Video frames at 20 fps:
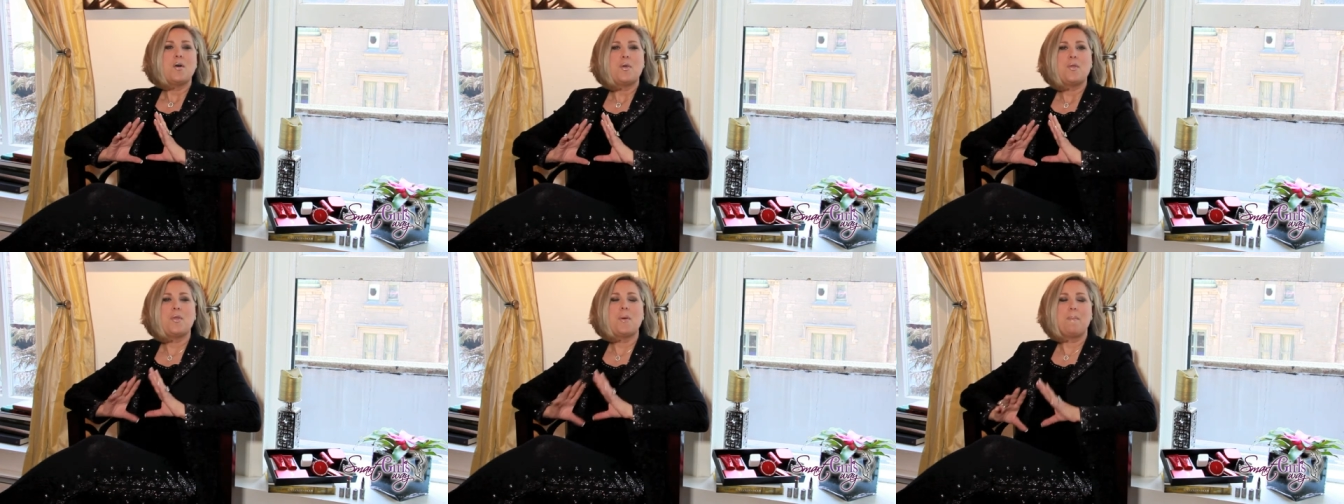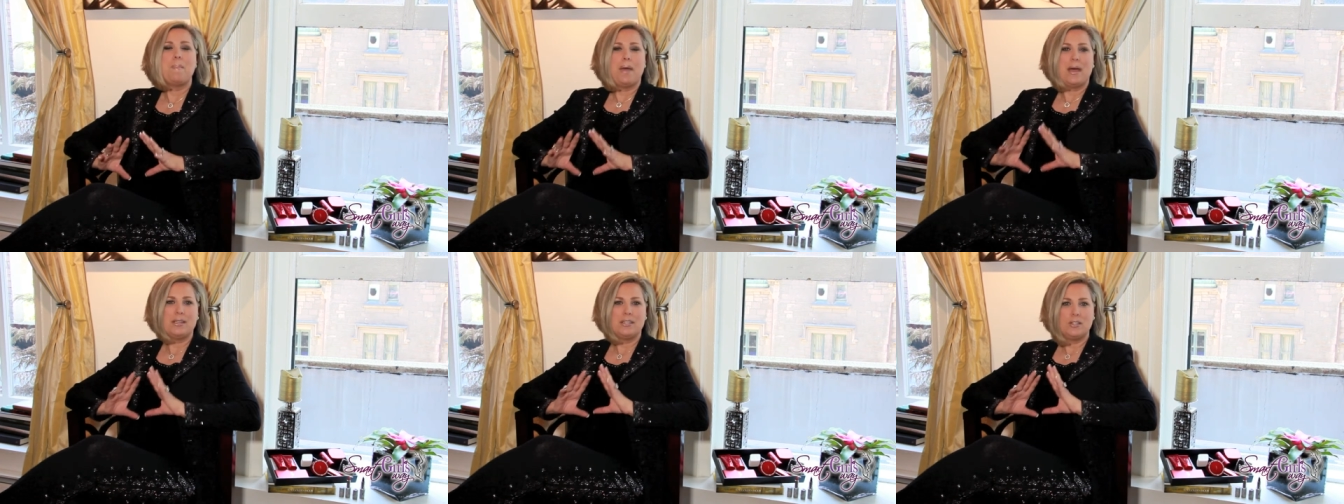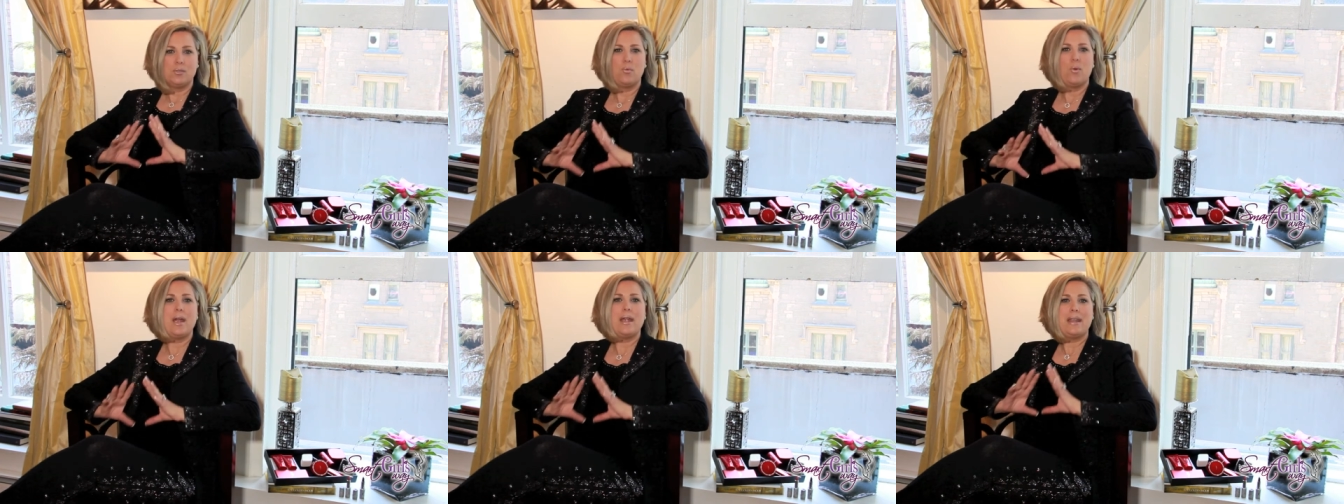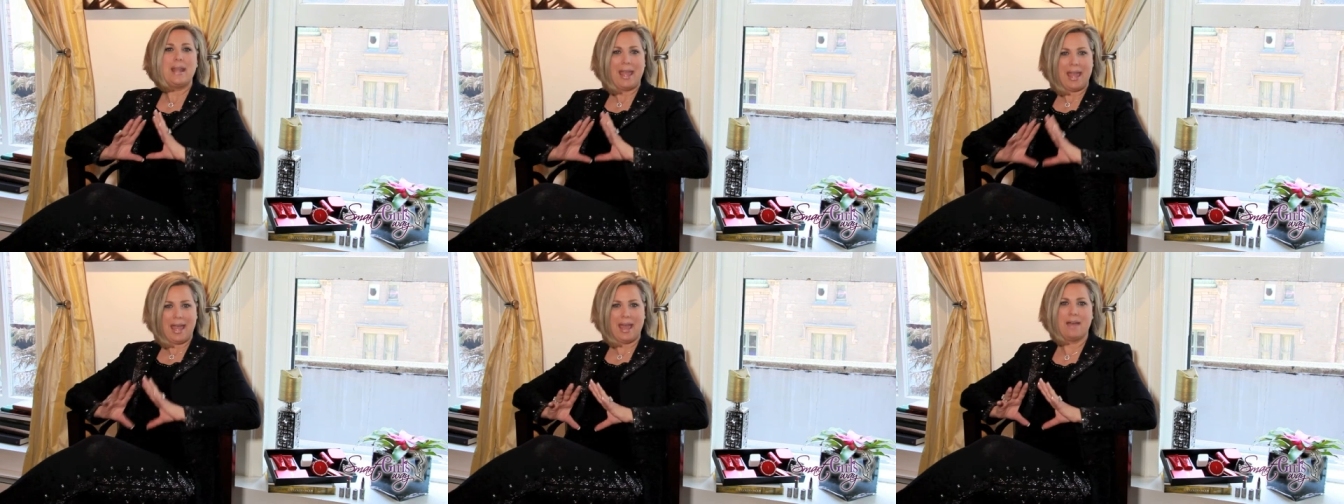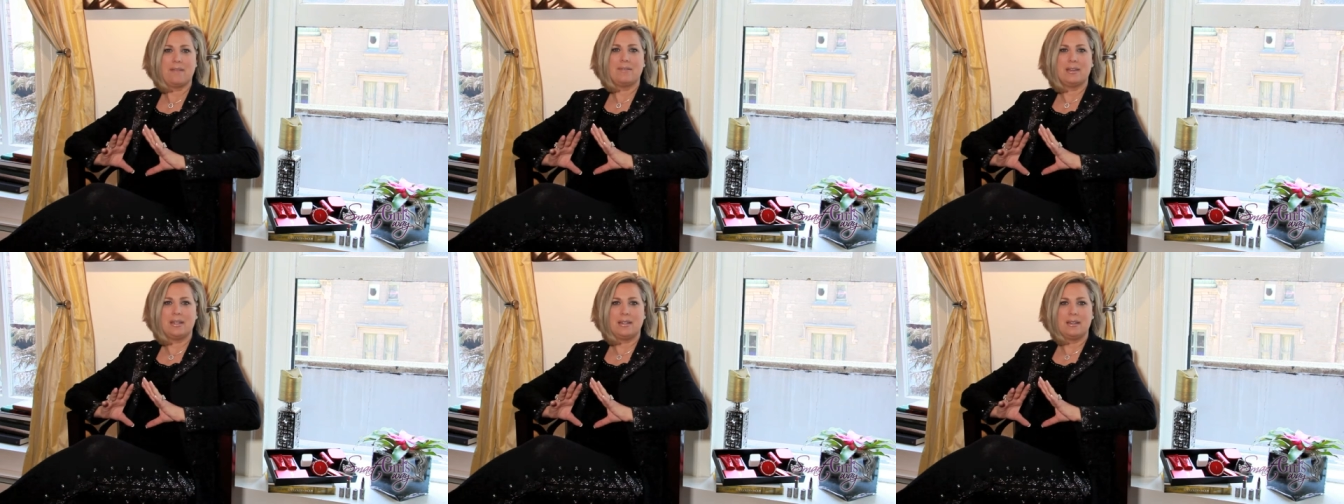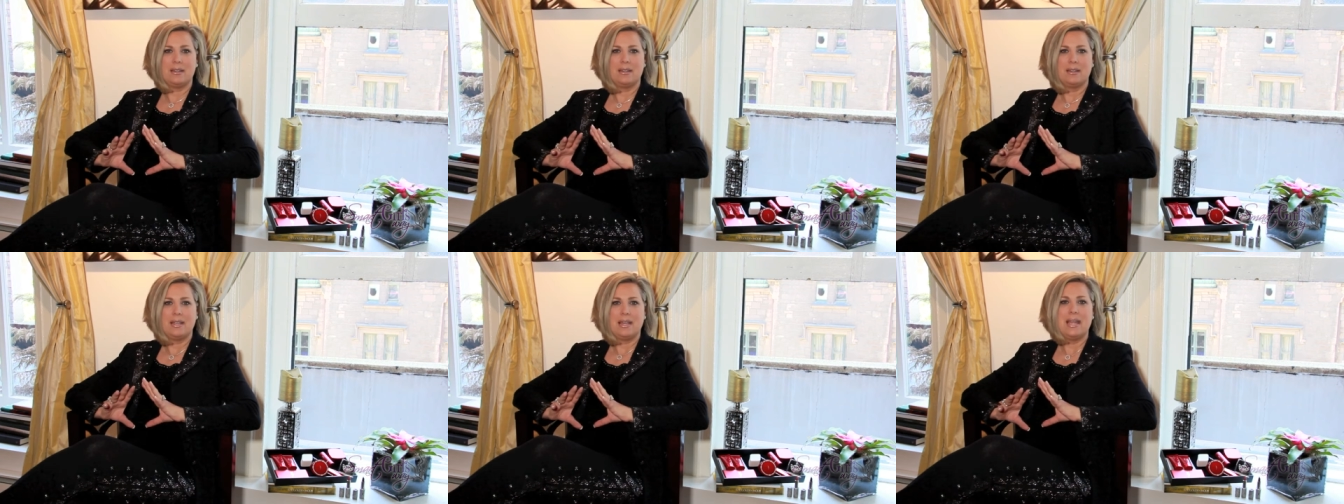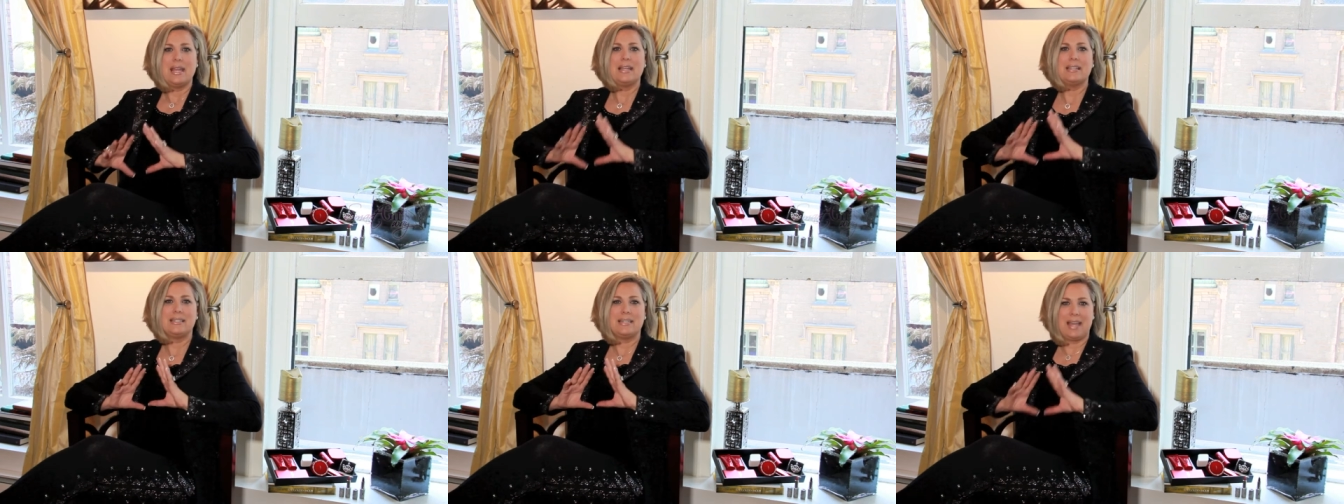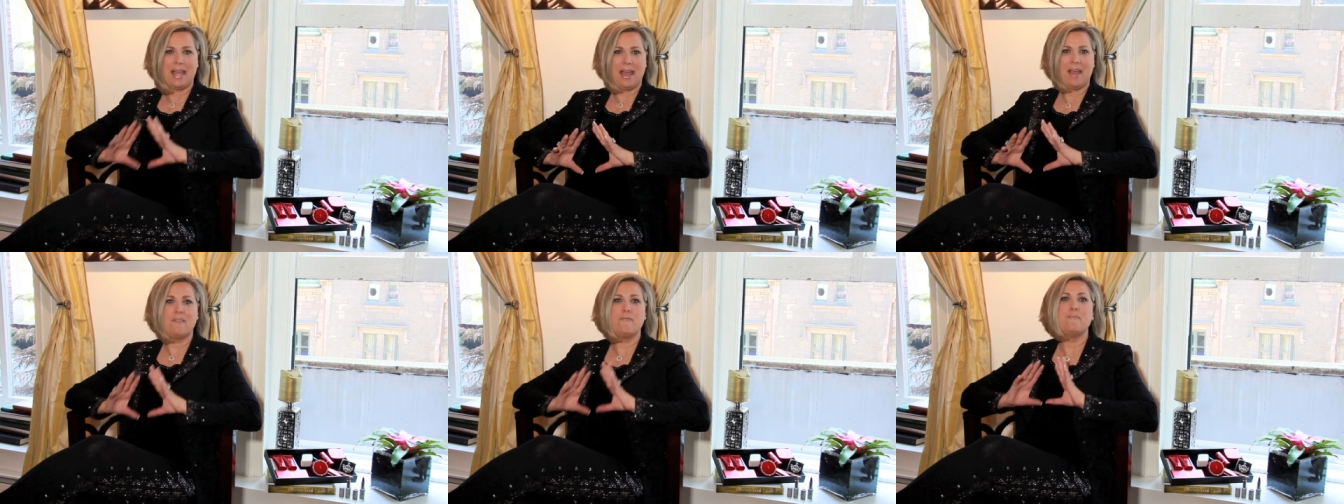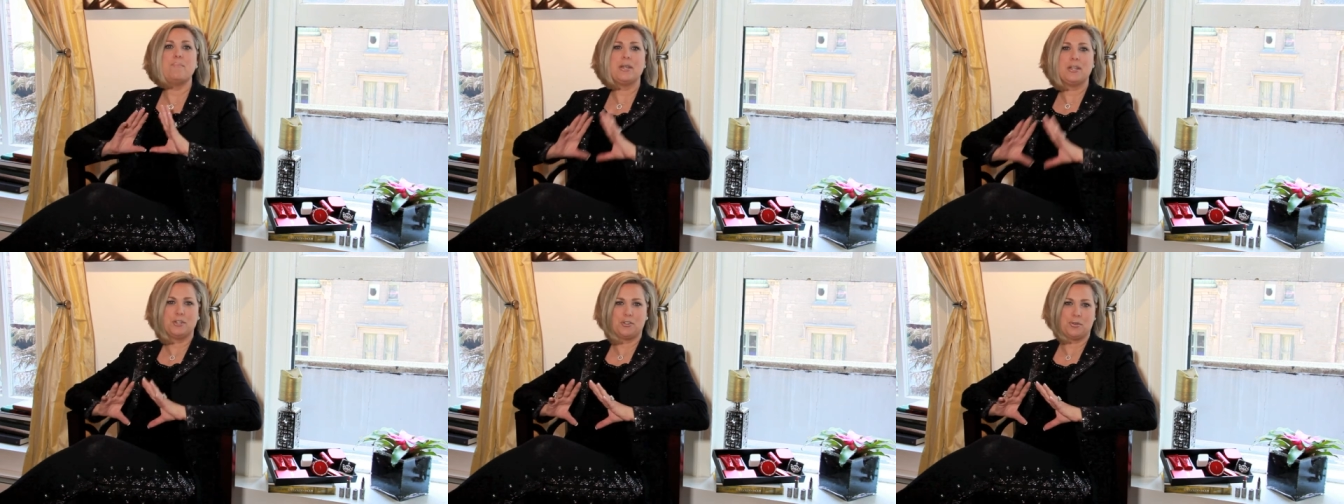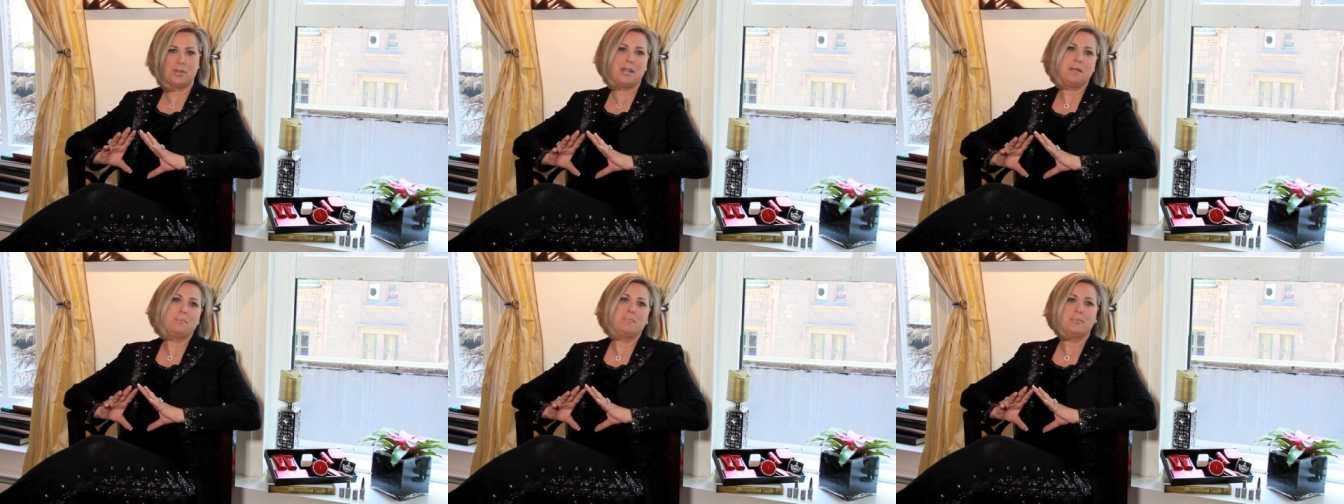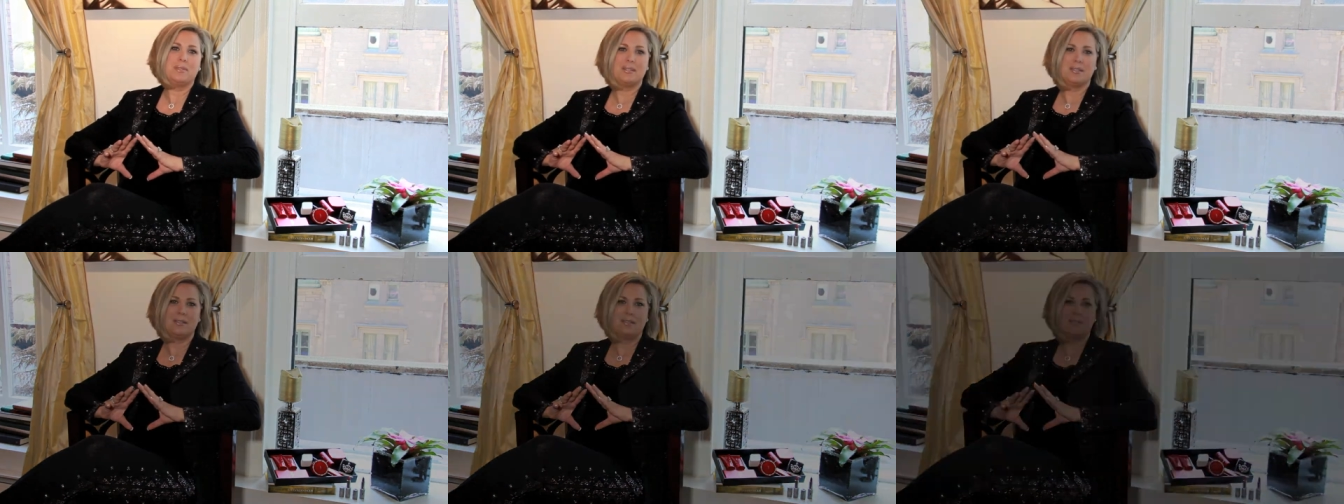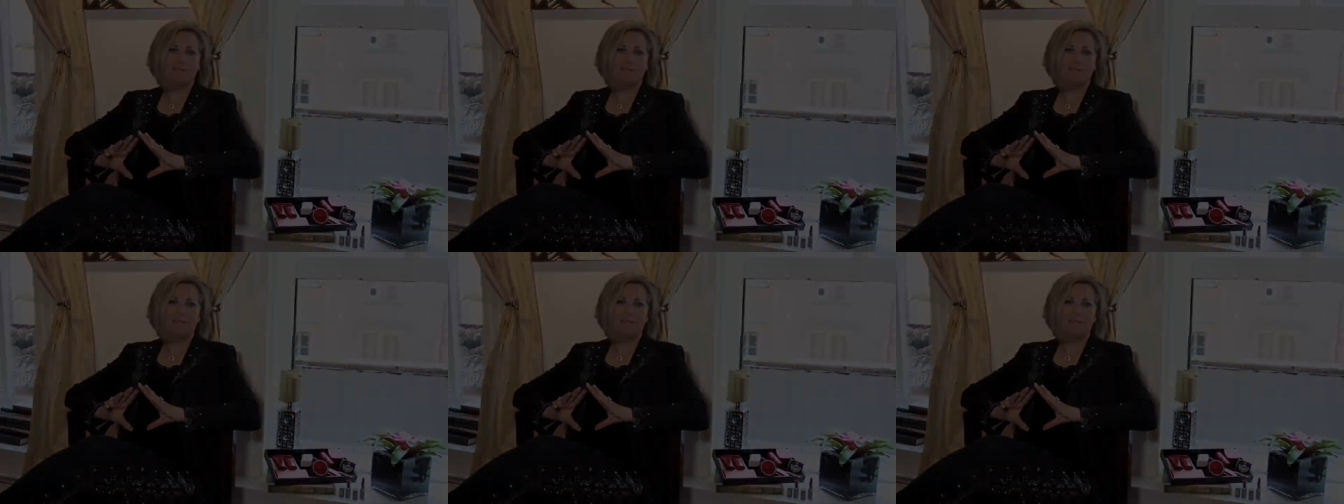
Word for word: the best way to have it is to have big dreams.